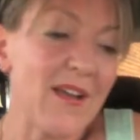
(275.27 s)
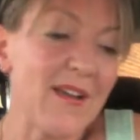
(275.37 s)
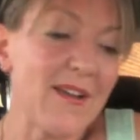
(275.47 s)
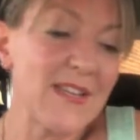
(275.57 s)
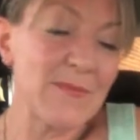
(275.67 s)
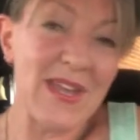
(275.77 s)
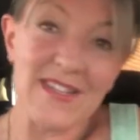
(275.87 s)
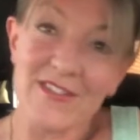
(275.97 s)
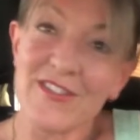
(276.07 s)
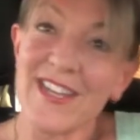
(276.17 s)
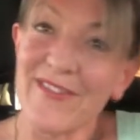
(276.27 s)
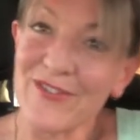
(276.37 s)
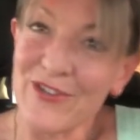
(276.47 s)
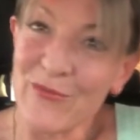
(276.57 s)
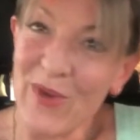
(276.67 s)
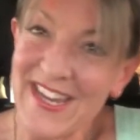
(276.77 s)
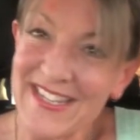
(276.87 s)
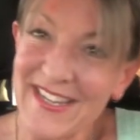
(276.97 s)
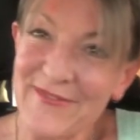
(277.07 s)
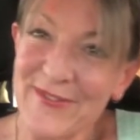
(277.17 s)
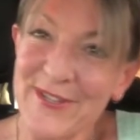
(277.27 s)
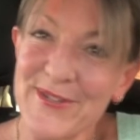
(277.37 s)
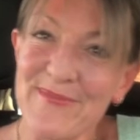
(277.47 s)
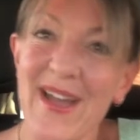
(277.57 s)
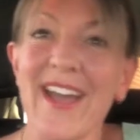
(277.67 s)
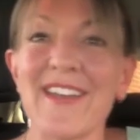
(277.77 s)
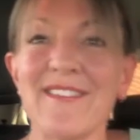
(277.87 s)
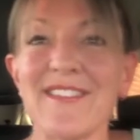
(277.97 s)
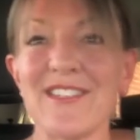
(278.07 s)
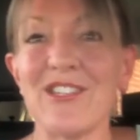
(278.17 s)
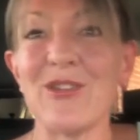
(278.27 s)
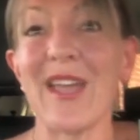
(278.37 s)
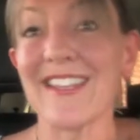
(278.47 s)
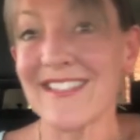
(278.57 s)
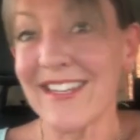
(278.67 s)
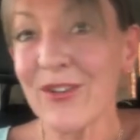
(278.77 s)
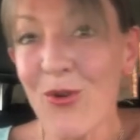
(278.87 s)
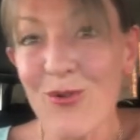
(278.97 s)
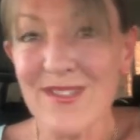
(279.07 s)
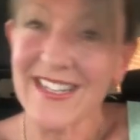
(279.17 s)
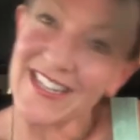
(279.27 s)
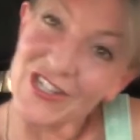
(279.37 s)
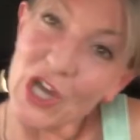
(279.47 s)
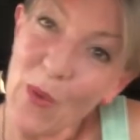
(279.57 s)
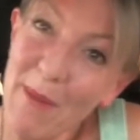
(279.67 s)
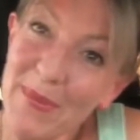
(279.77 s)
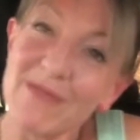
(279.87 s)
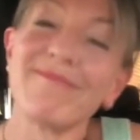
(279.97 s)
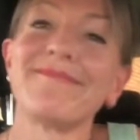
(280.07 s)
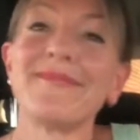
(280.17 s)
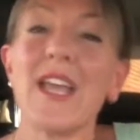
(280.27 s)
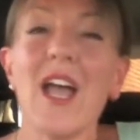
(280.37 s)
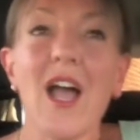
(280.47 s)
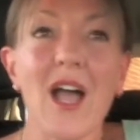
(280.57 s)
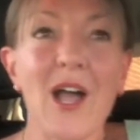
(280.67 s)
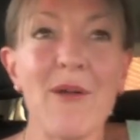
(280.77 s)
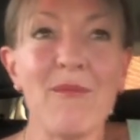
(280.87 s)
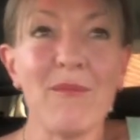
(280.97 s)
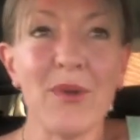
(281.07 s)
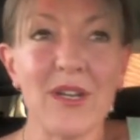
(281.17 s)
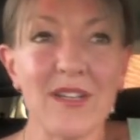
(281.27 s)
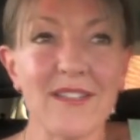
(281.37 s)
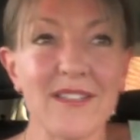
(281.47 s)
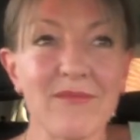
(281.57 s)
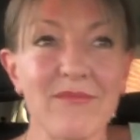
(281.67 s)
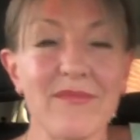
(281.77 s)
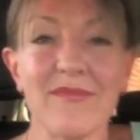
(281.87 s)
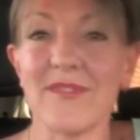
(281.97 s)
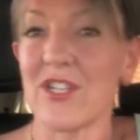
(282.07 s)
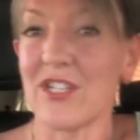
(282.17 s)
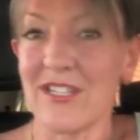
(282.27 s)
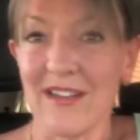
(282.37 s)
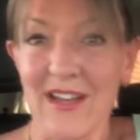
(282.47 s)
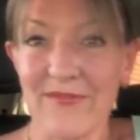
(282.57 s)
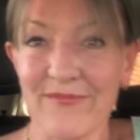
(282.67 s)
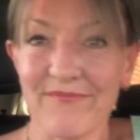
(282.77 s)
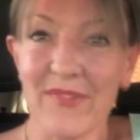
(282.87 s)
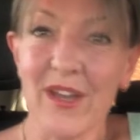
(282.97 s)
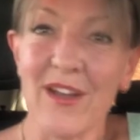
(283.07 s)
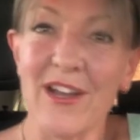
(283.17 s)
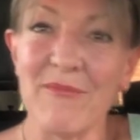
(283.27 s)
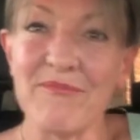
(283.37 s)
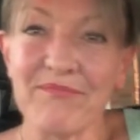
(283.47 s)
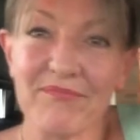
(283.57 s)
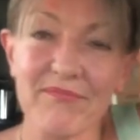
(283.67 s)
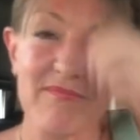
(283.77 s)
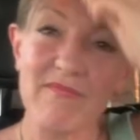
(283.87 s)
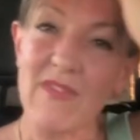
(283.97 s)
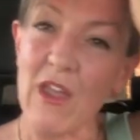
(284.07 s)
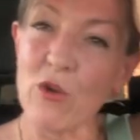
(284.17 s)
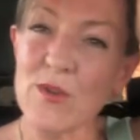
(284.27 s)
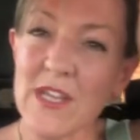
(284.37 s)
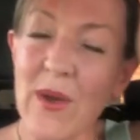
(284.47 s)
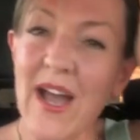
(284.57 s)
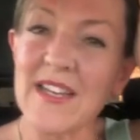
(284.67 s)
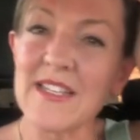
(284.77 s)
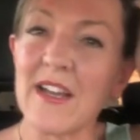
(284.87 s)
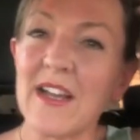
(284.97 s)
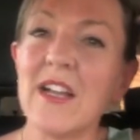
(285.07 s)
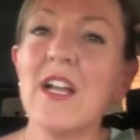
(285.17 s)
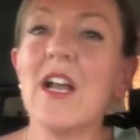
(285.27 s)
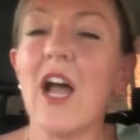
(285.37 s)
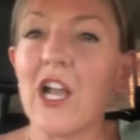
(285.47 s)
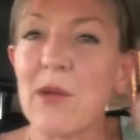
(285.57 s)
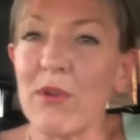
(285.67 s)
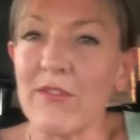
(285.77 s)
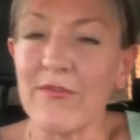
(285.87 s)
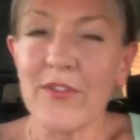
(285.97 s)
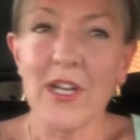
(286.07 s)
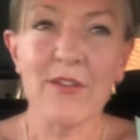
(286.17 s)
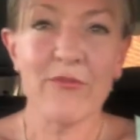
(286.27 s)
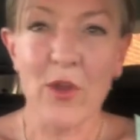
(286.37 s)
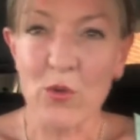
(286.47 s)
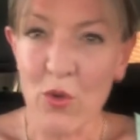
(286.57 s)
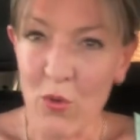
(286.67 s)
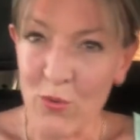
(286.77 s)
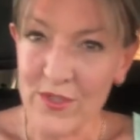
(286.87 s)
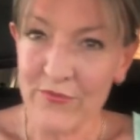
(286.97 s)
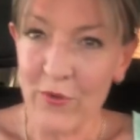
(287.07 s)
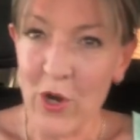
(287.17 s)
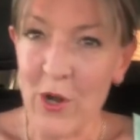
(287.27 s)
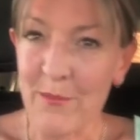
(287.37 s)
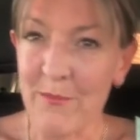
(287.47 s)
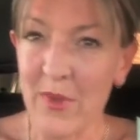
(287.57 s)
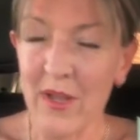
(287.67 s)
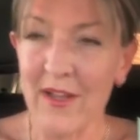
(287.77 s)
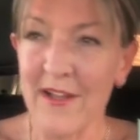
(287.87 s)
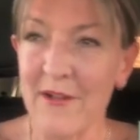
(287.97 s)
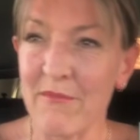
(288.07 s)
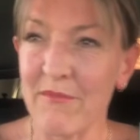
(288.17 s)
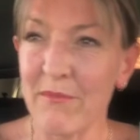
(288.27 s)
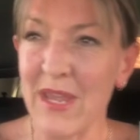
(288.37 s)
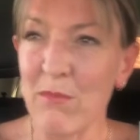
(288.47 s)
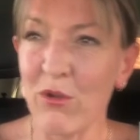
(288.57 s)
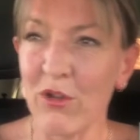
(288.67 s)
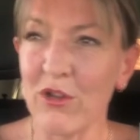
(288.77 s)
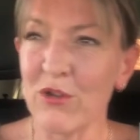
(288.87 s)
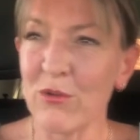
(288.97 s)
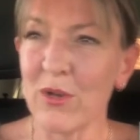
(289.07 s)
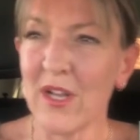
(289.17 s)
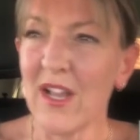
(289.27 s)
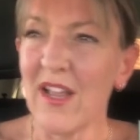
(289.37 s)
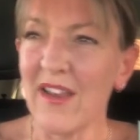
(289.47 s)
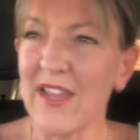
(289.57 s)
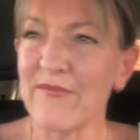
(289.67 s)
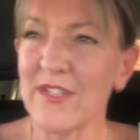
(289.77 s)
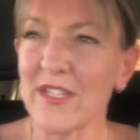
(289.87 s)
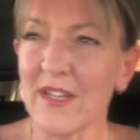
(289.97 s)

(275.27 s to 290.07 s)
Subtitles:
spent Sunday afternoon waiting in for them, and you guessed it, of course they didn't show up, but such is life. I also had a couple of phone calls from people who lived